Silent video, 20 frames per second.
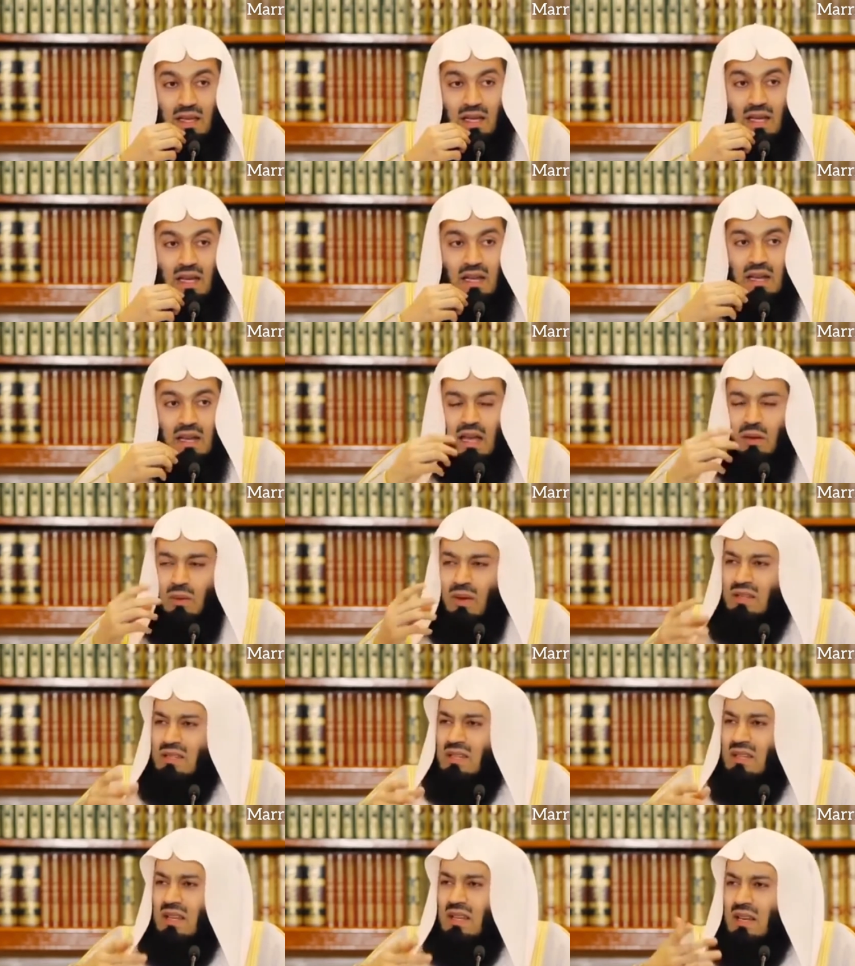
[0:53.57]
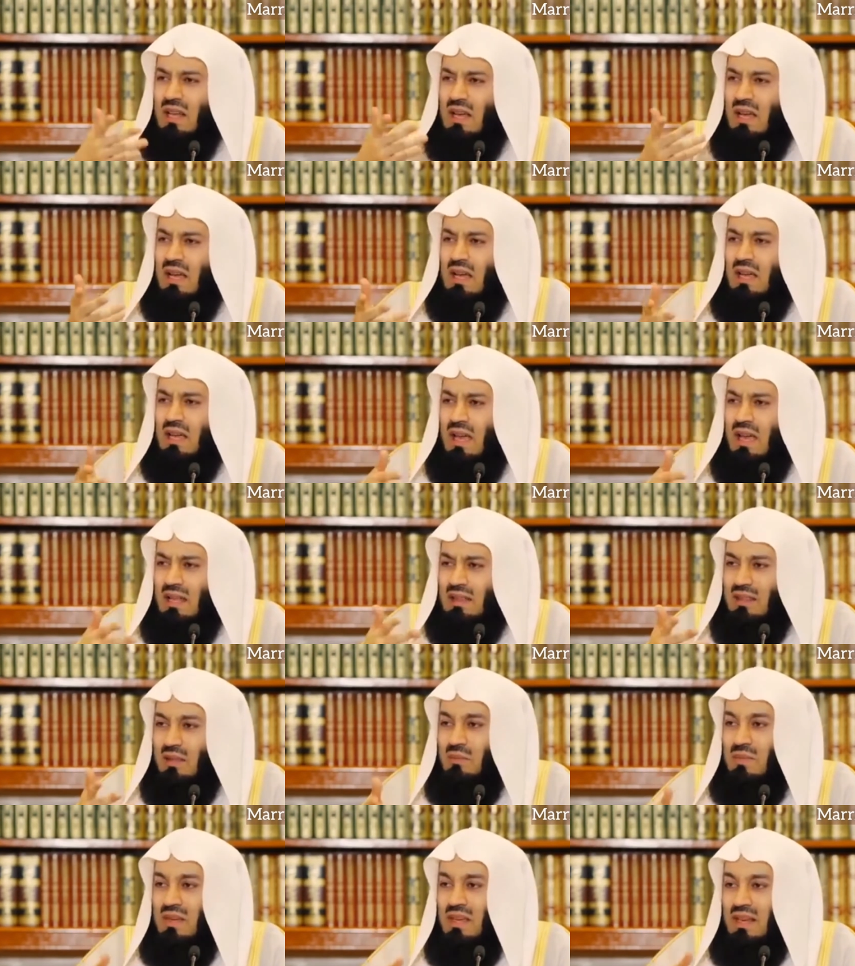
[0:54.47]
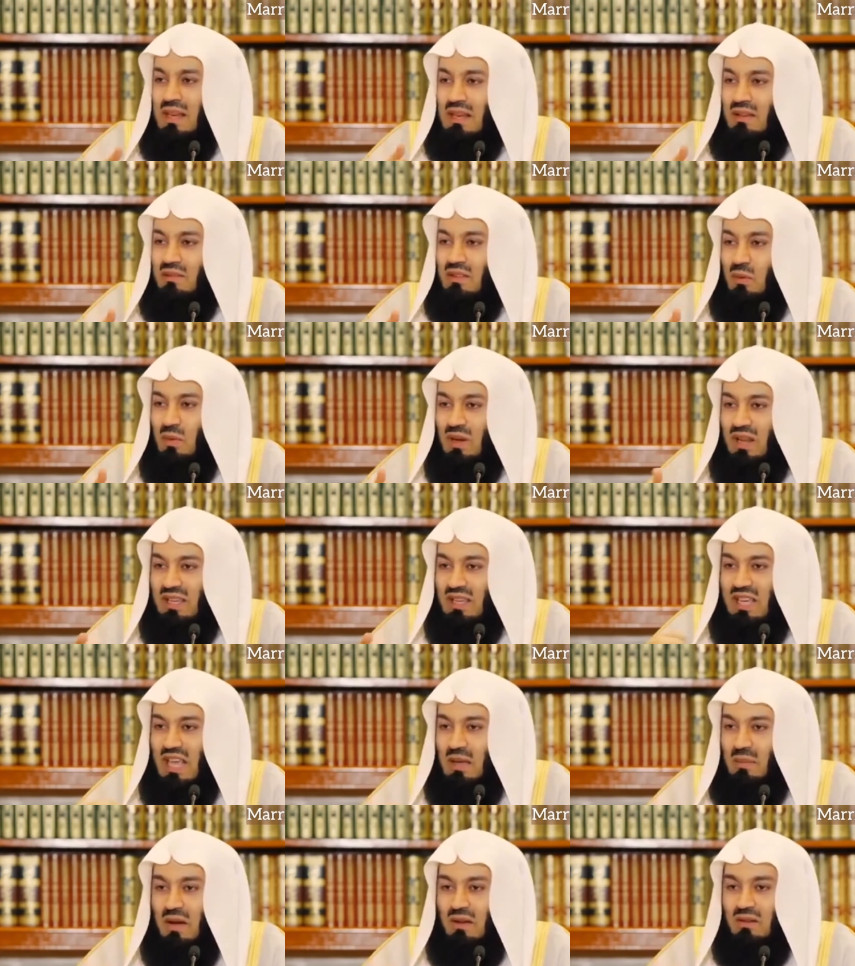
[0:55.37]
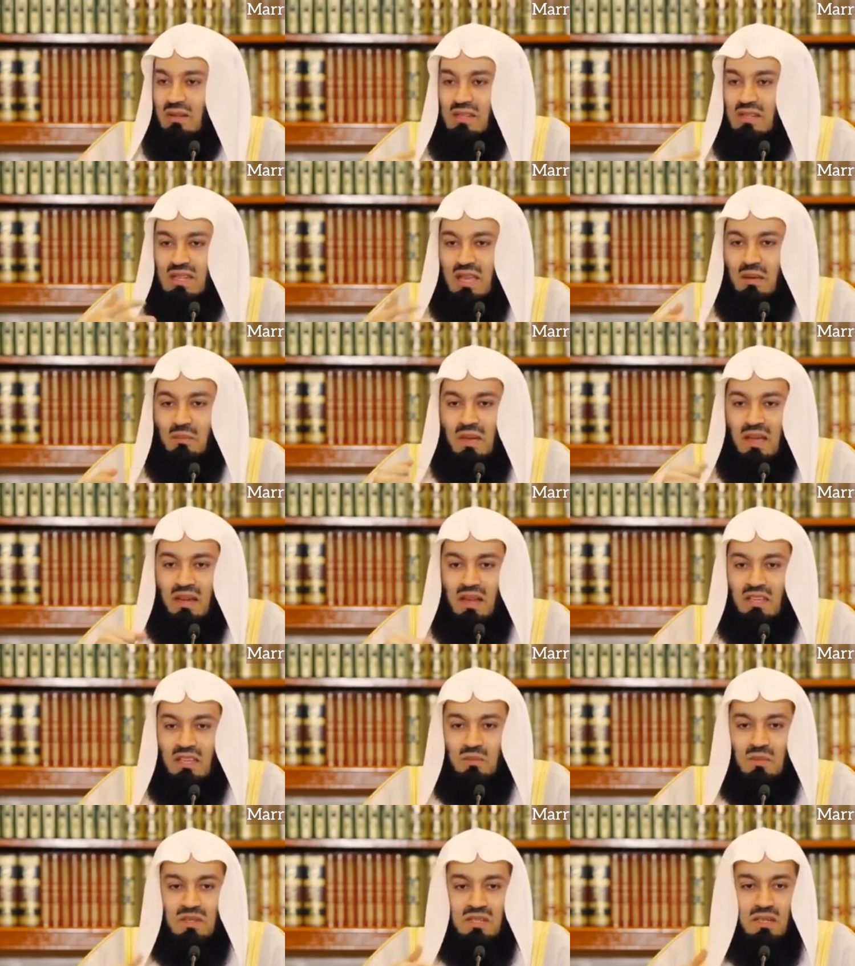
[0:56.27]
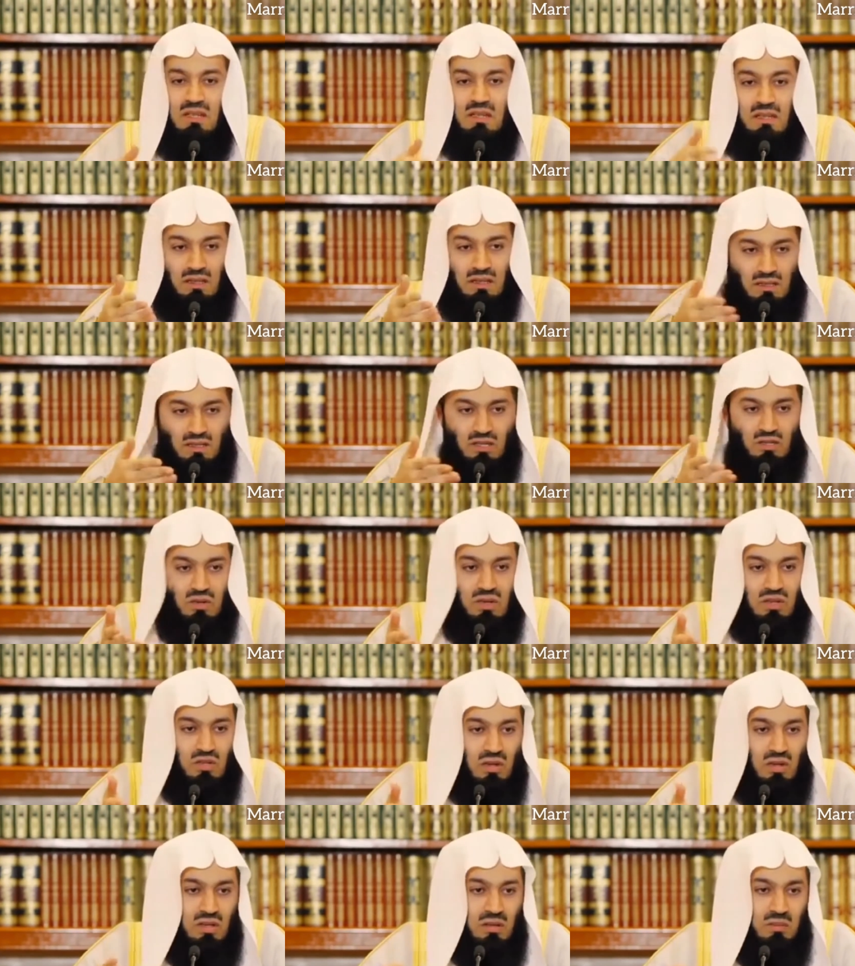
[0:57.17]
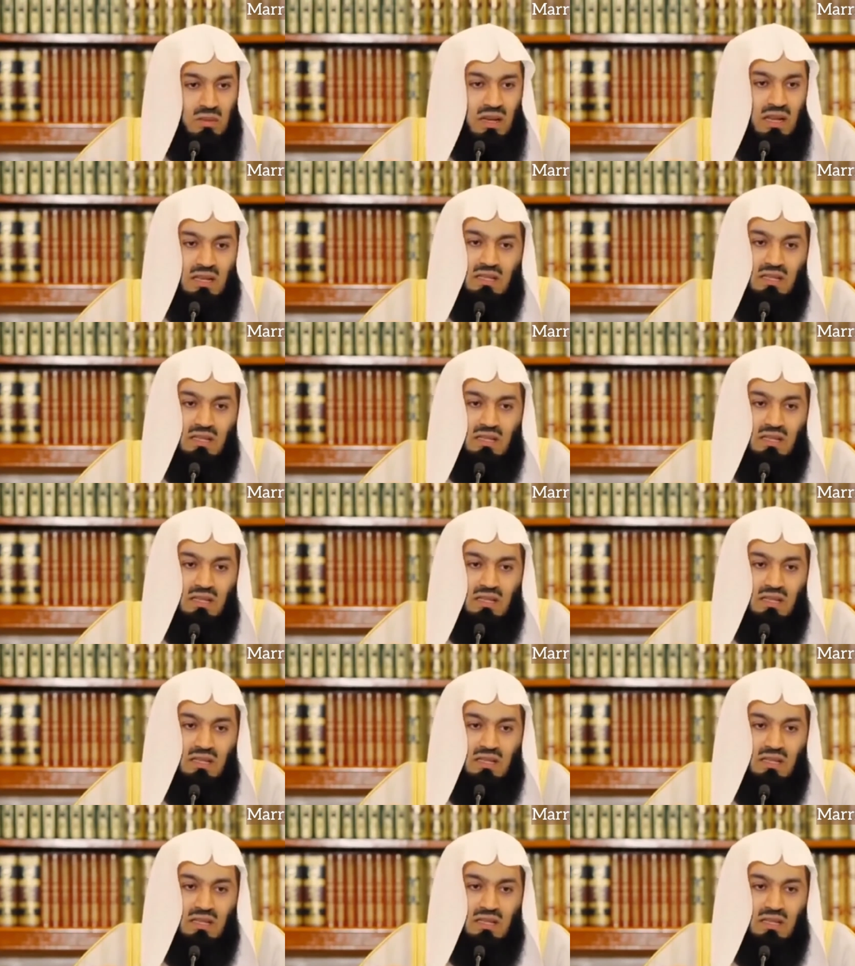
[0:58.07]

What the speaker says: And I went in and I had the meal and everything. When I came out, the same man asked me, Sheikh, did you enjoy the meal?